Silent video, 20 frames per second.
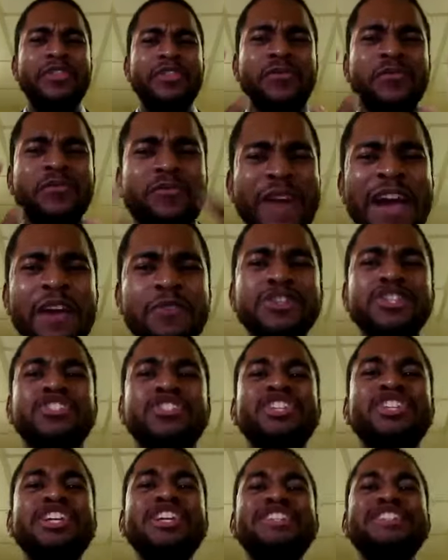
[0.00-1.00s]
the
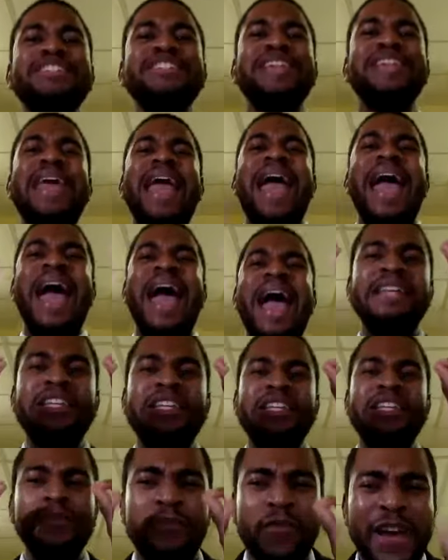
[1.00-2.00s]
Pharisees had
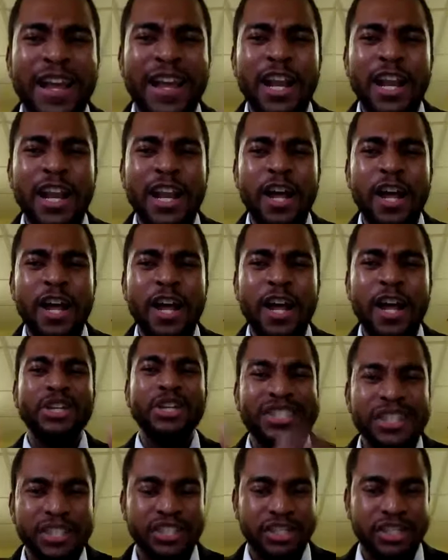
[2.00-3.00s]
developed a
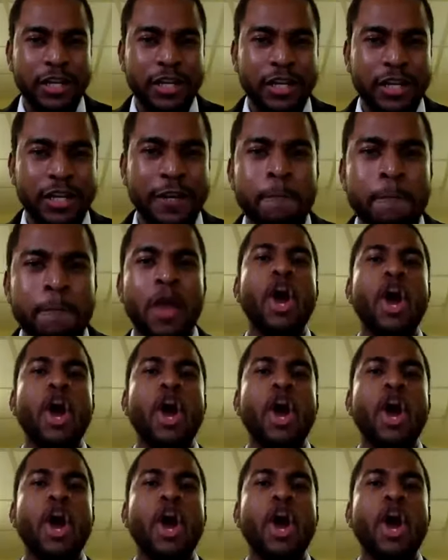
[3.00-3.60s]
system